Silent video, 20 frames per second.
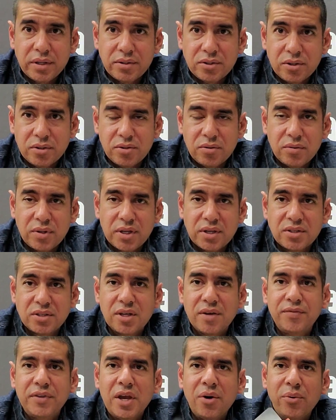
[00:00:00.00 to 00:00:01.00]
to do this
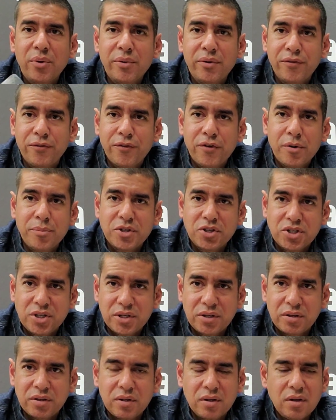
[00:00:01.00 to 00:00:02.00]
if they were refurbishing?